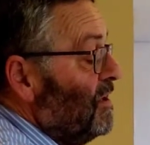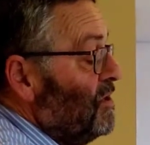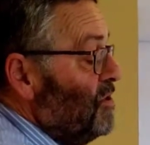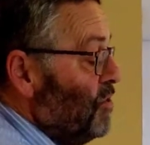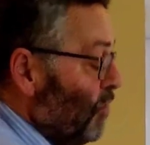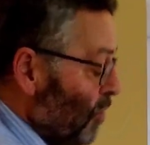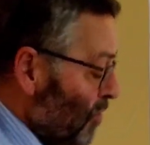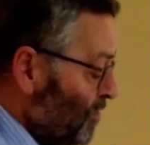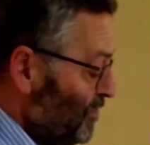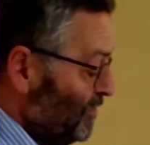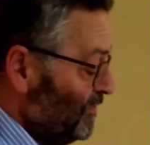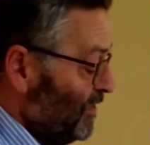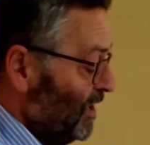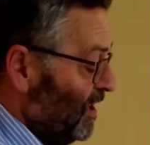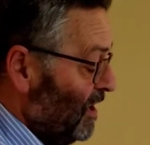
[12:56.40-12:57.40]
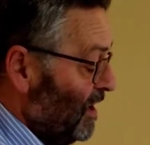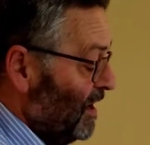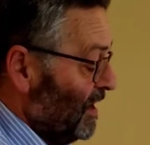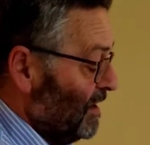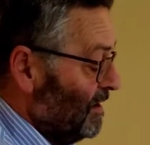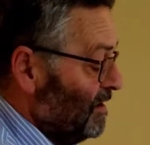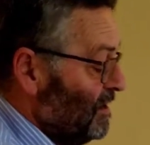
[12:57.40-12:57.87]
north of the
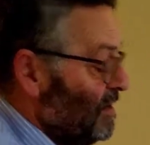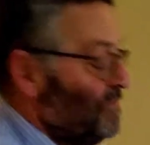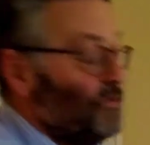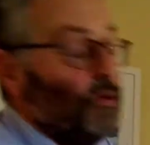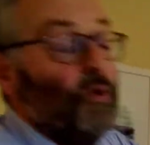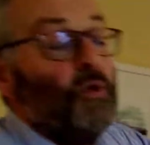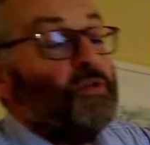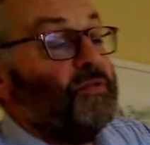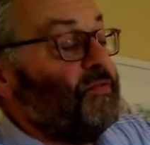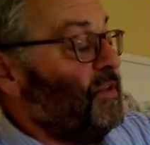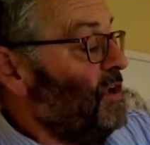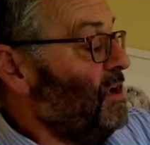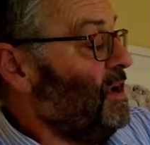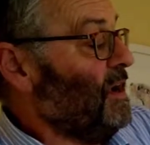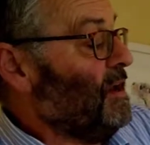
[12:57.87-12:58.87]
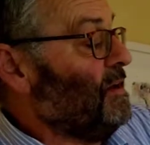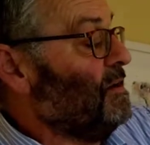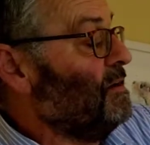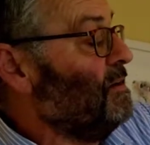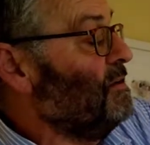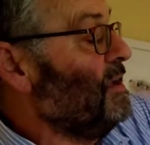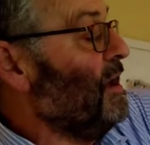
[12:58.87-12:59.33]
line. Live north of the line.
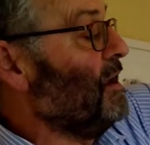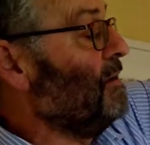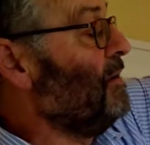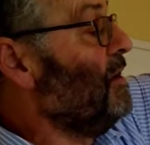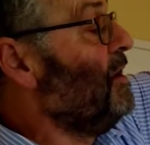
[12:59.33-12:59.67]
Okay.